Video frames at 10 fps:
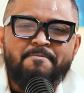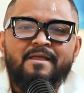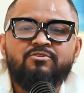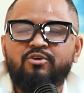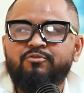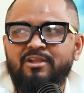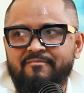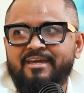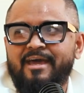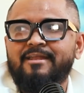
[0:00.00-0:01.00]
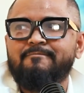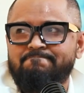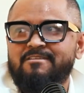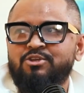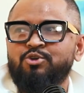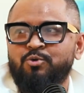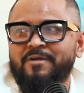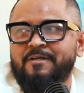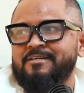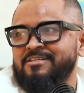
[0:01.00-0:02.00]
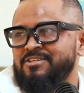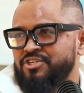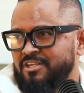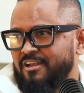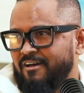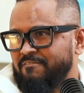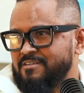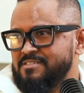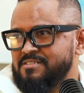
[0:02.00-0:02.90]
So if you love a cat, then you know what unconditional love is.